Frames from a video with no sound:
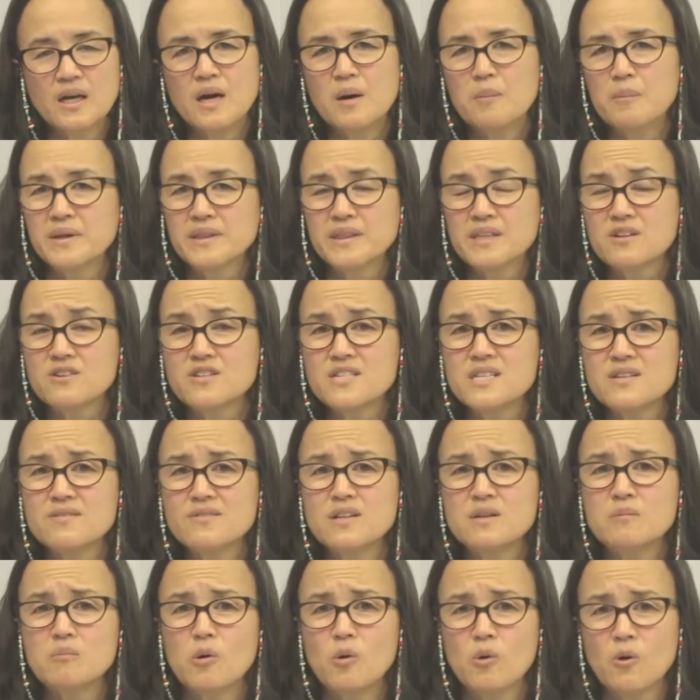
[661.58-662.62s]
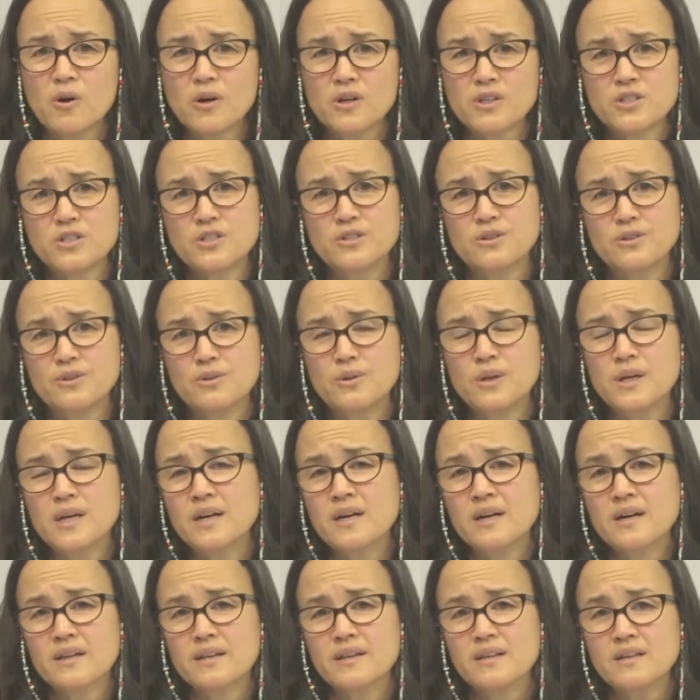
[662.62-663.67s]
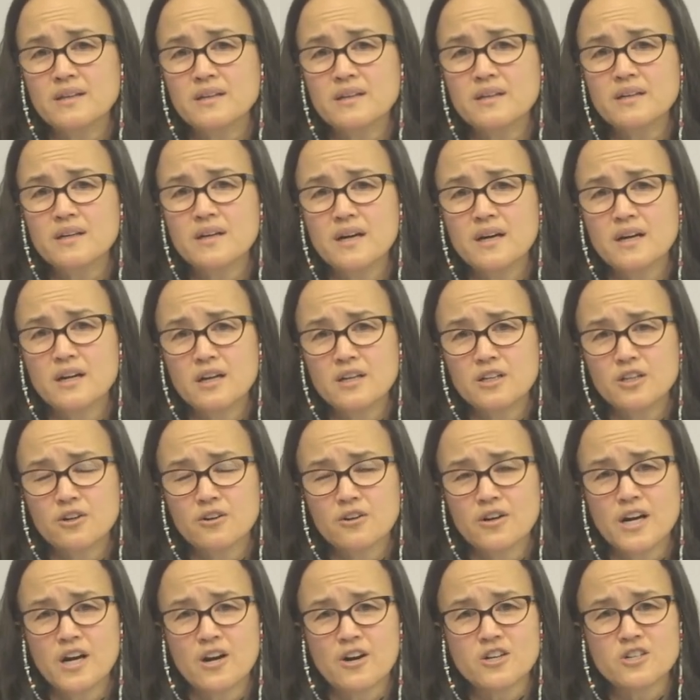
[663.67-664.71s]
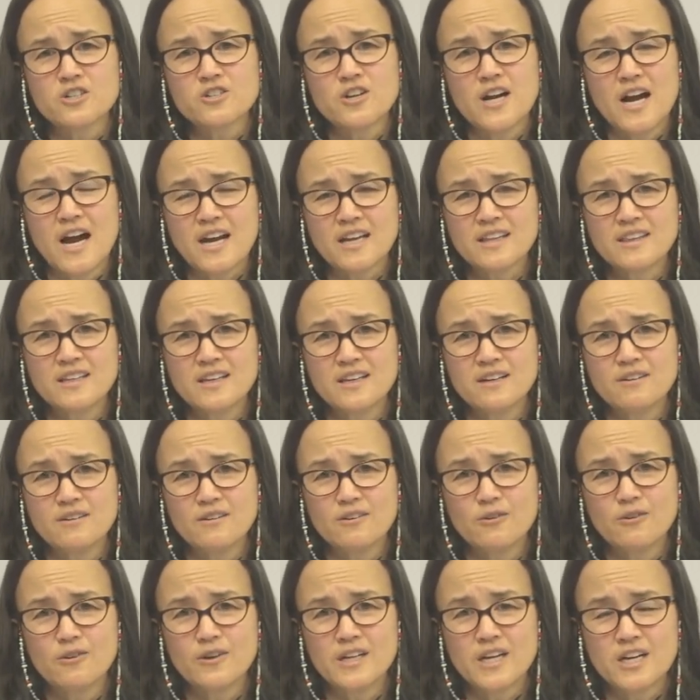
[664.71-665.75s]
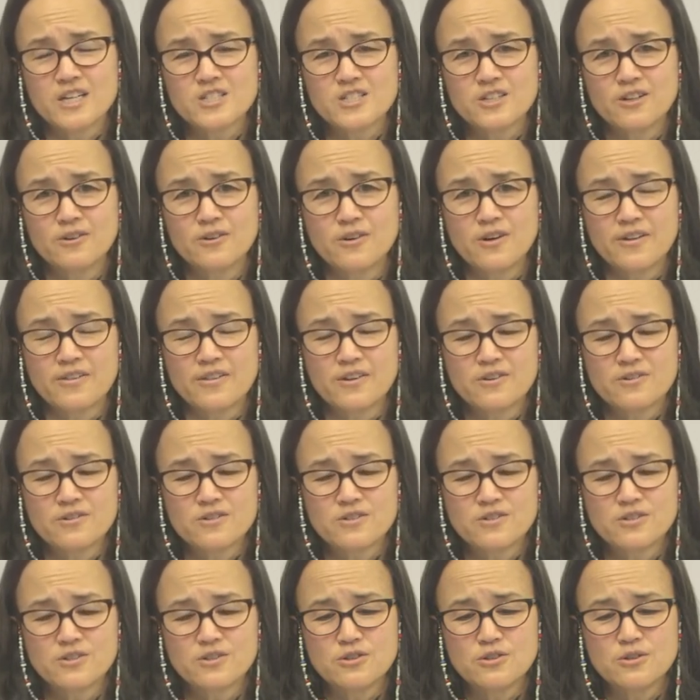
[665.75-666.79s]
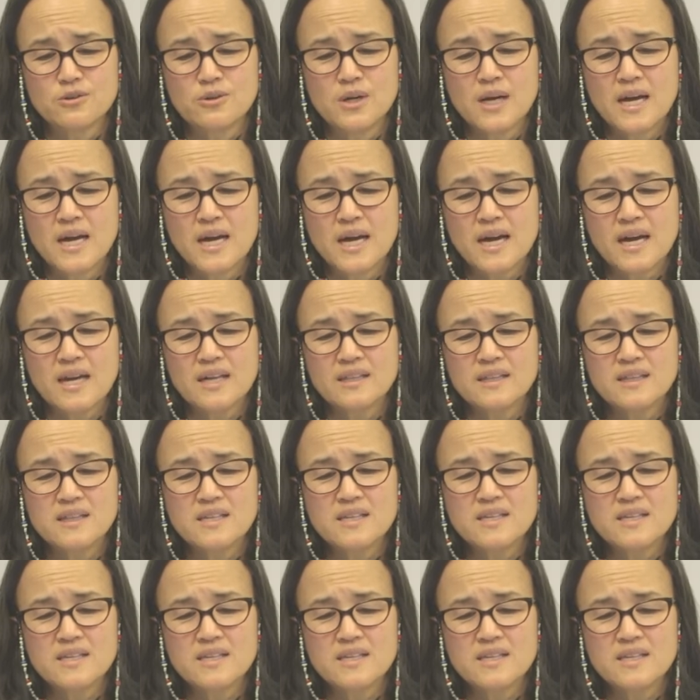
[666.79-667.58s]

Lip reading: But there's even more to the urinary tract than what I showed on those two. And